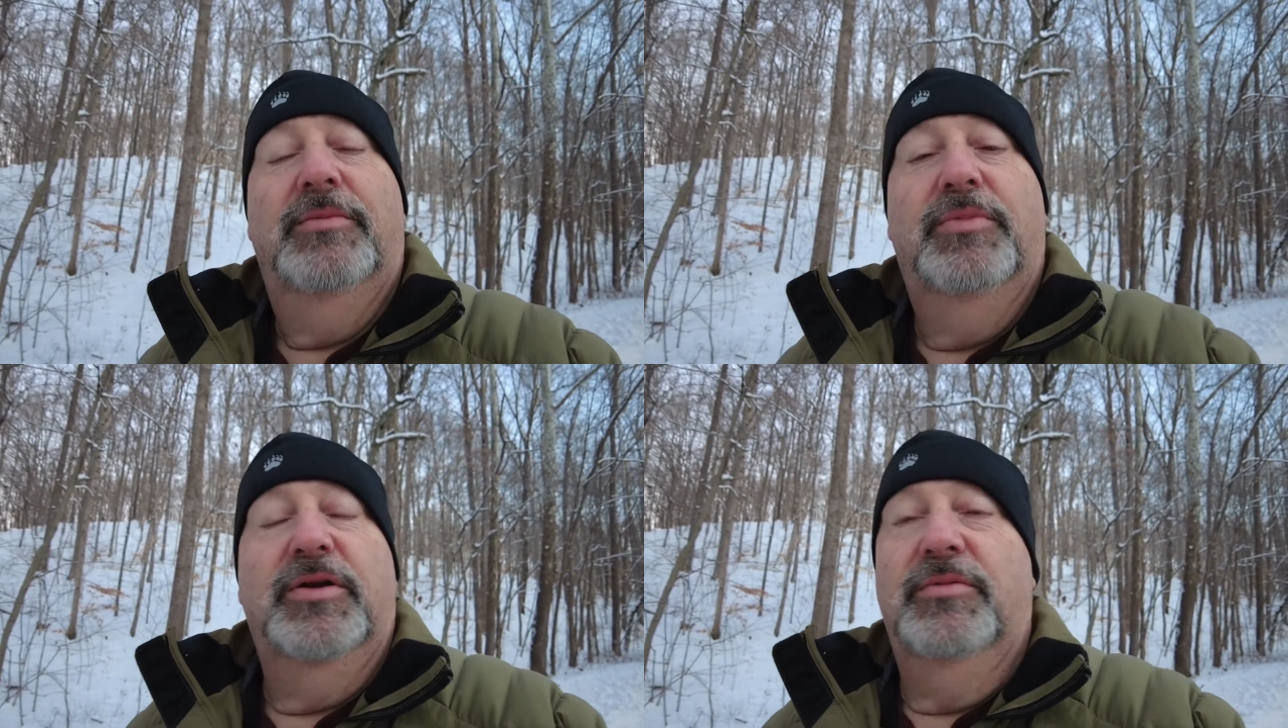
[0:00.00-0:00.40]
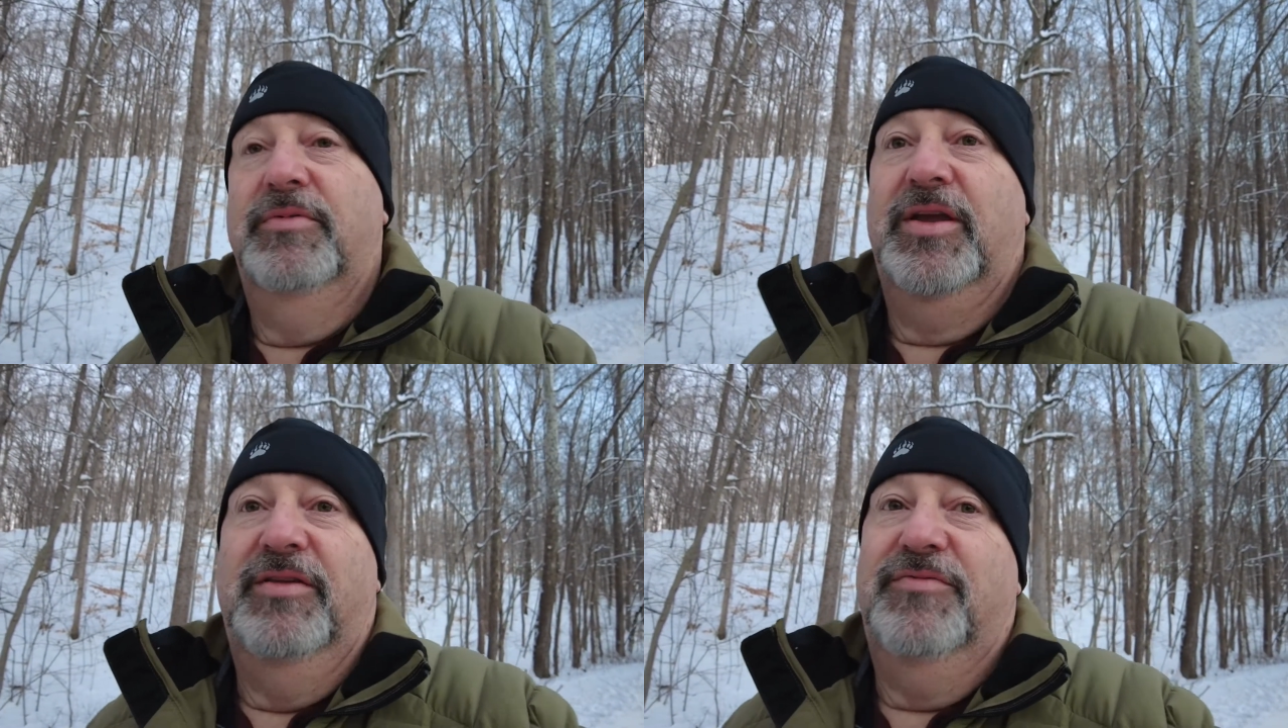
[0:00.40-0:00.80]
But
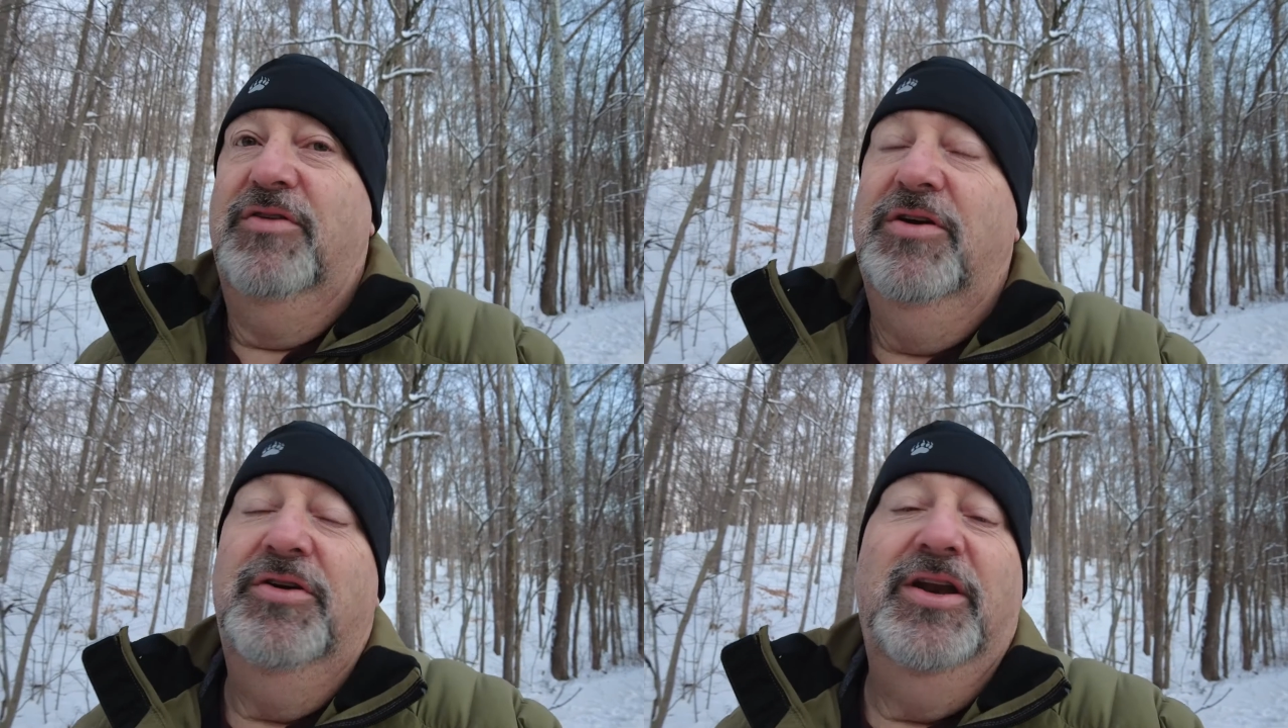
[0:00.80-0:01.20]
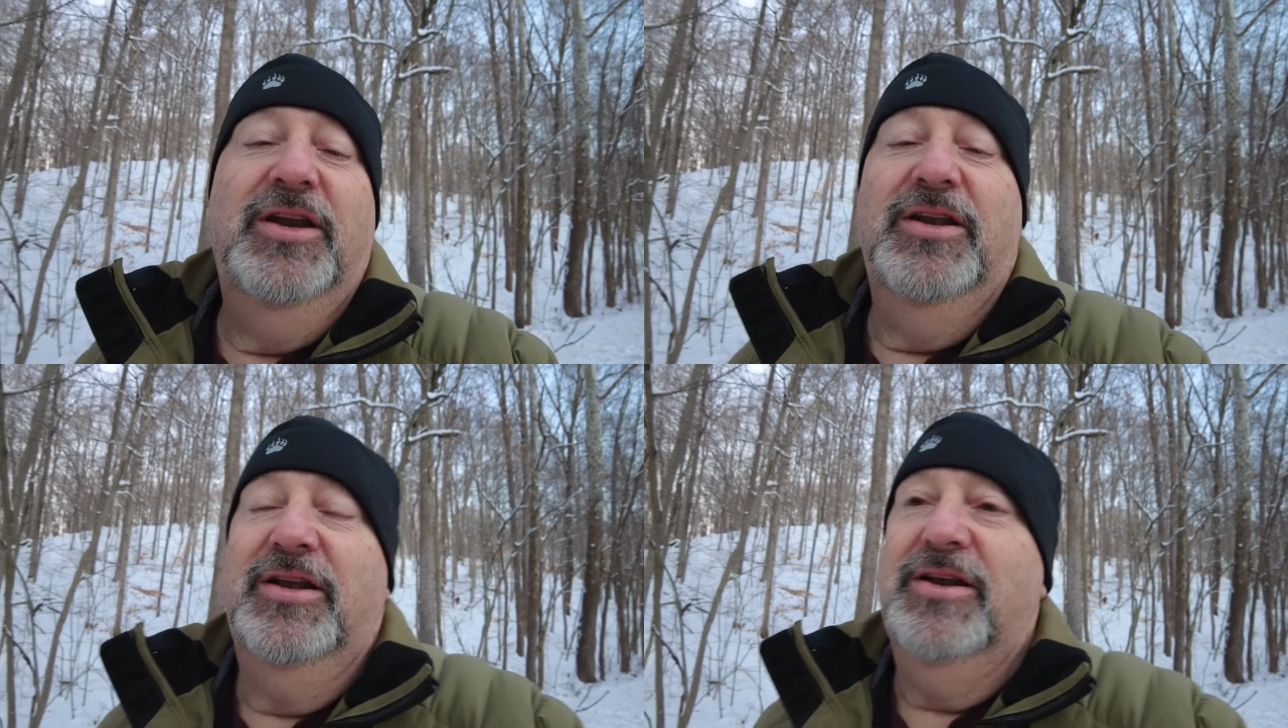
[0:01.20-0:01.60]
again, for
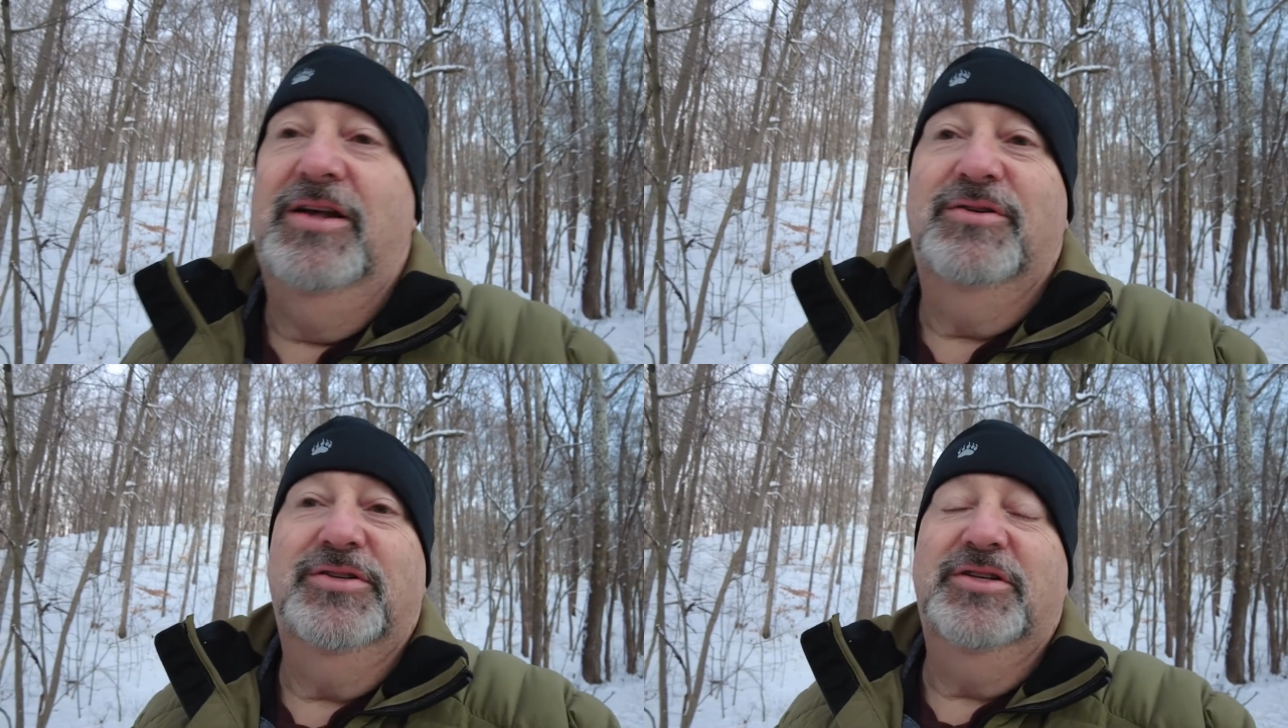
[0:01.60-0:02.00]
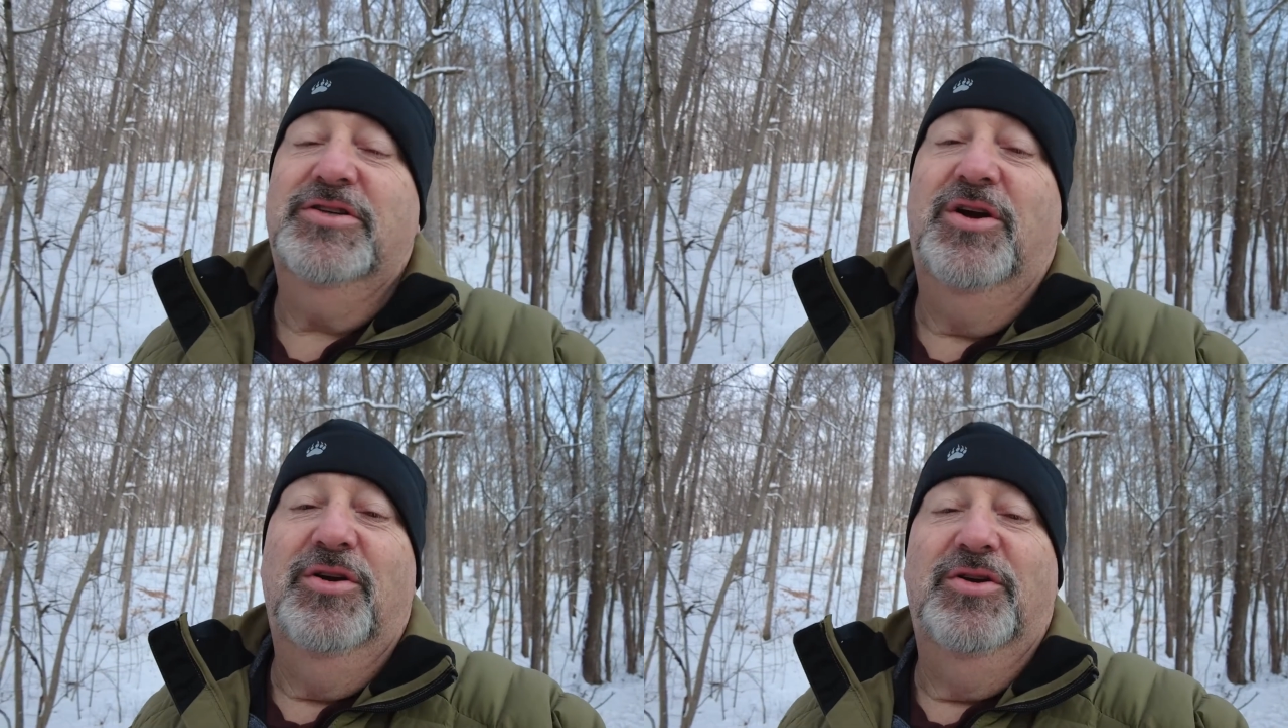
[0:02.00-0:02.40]
$199,
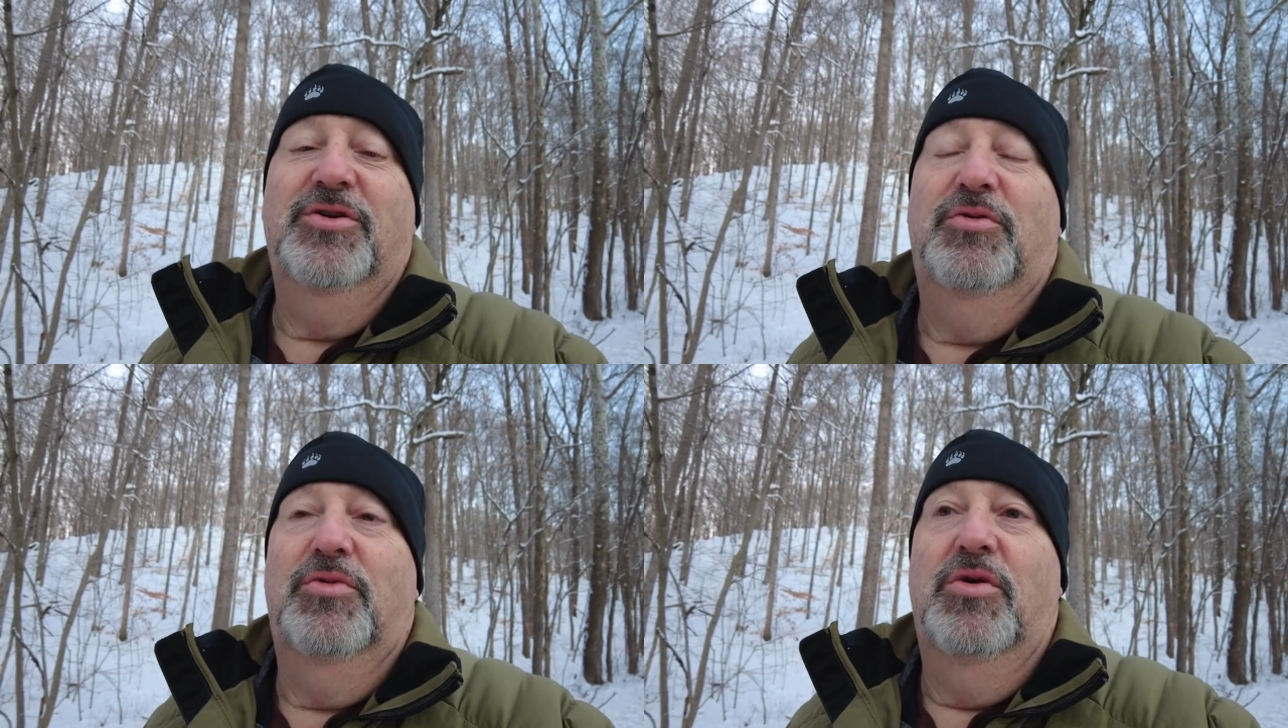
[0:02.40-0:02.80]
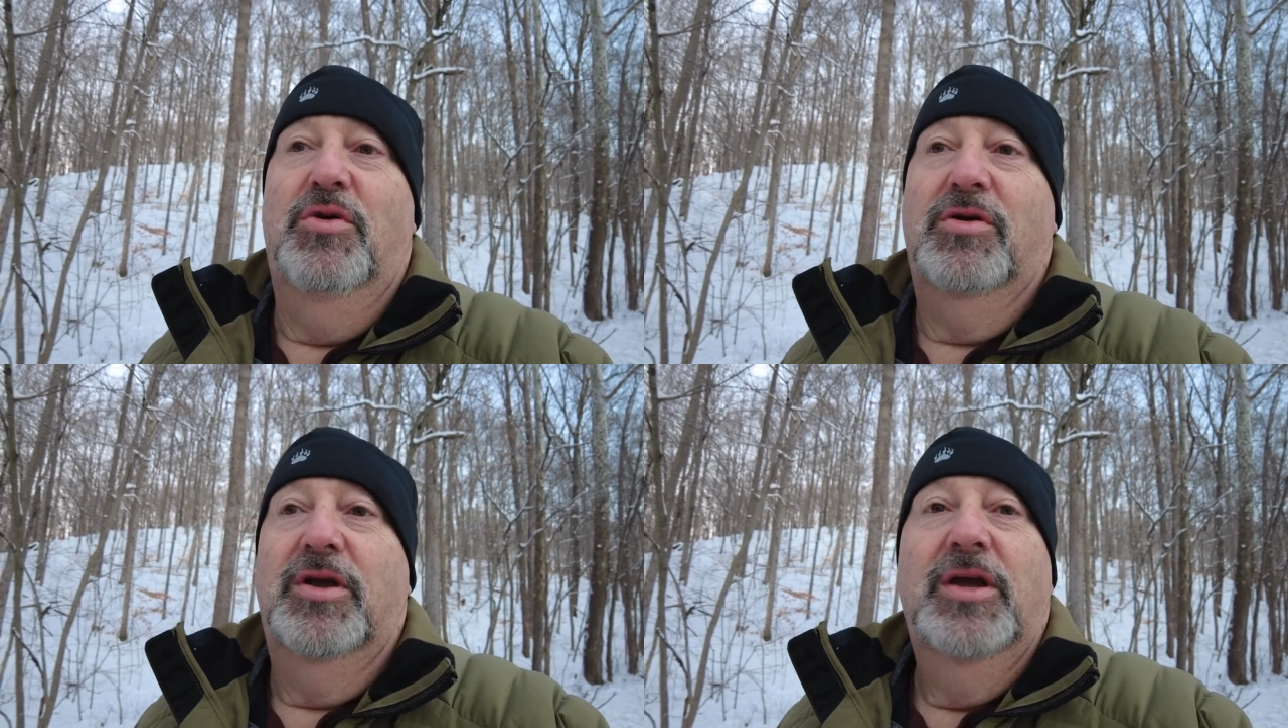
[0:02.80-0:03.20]
it's hard to go
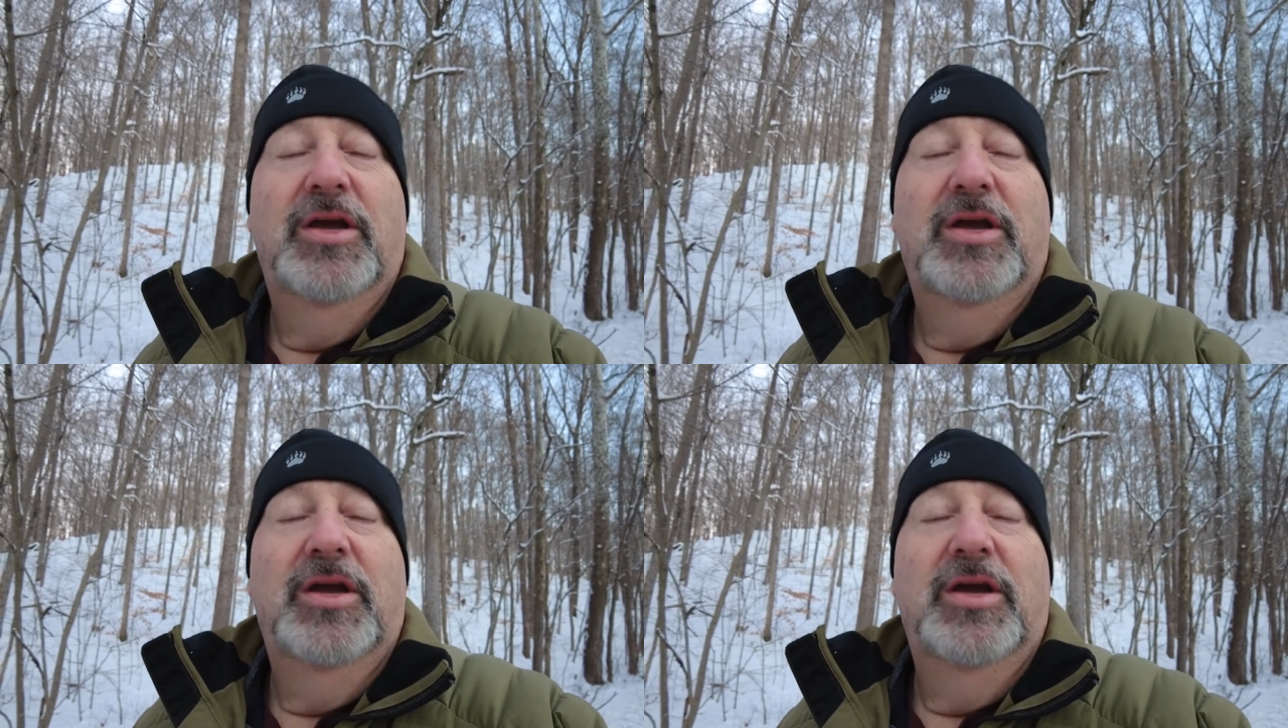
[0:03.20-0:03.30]
wrong.